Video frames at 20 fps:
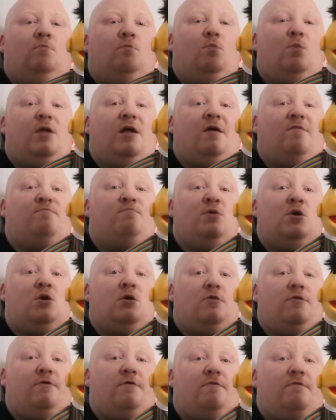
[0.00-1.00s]
We have
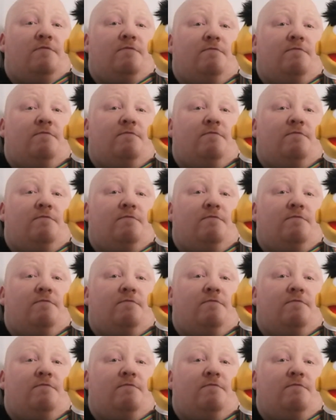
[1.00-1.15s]
Bird.